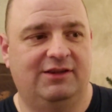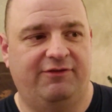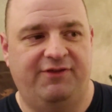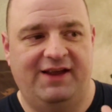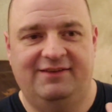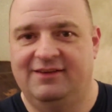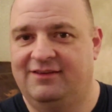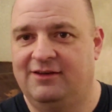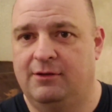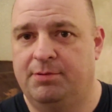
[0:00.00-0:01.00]
The face is
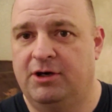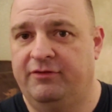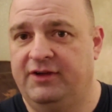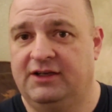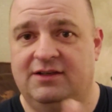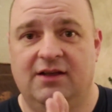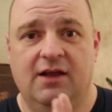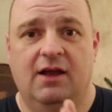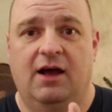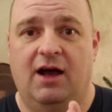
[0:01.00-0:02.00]
still perfect.
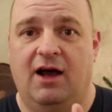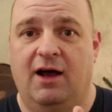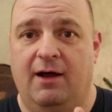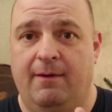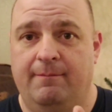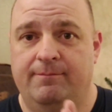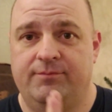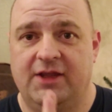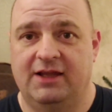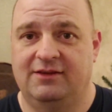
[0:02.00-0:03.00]

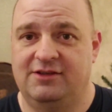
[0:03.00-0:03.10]
It's